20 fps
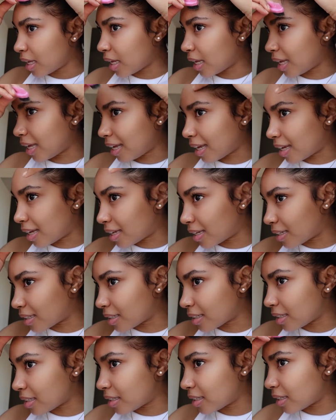and
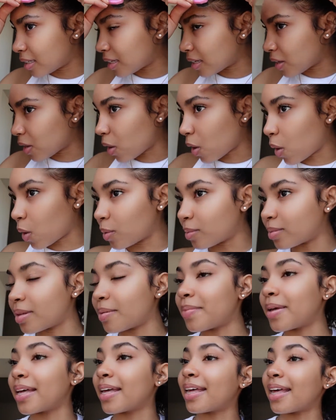comb
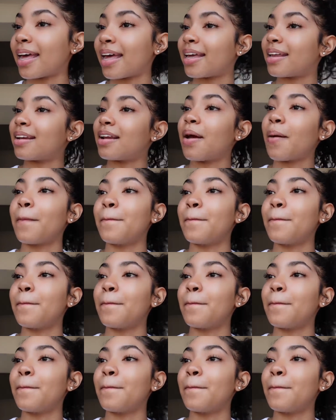them again.